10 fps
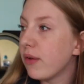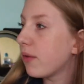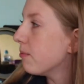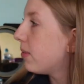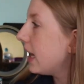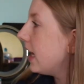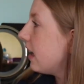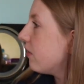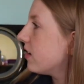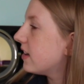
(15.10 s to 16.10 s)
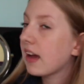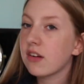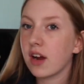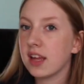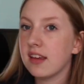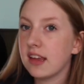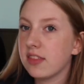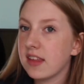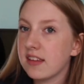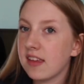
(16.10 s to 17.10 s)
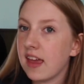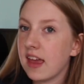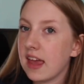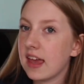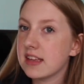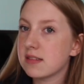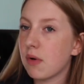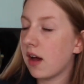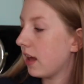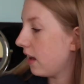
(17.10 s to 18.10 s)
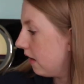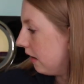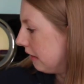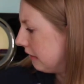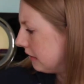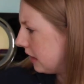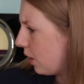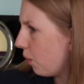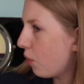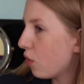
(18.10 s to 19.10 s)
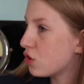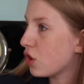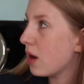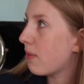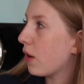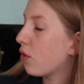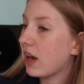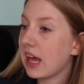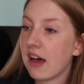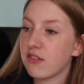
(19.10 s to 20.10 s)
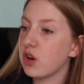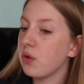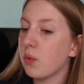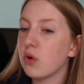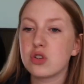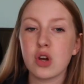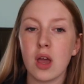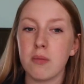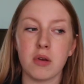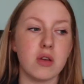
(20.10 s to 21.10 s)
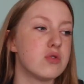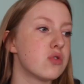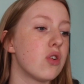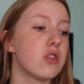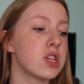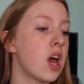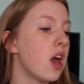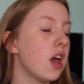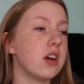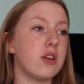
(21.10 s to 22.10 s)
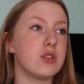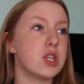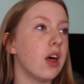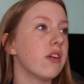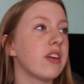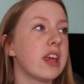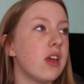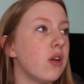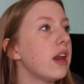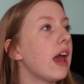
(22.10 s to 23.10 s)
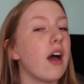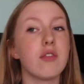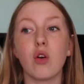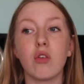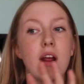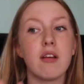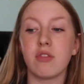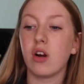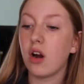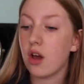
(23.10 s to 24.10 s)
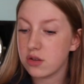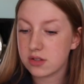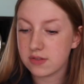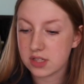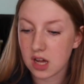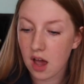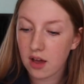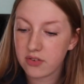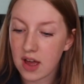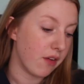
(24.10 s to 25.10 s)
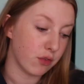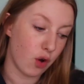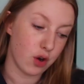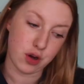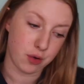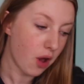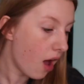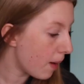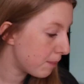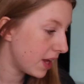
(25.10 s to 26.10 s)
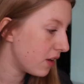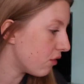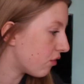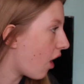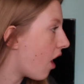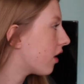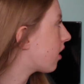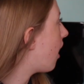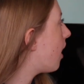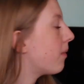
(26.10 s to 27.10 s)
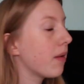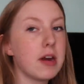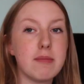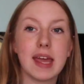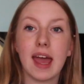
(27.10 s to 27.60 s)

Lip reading: room completely redecorated. This here is my wardrobe. I already have a new wardrobe, new drawers, new shelving unit. I've got rid of loads of stuff. I've got new carpet, new rug. I'm going to be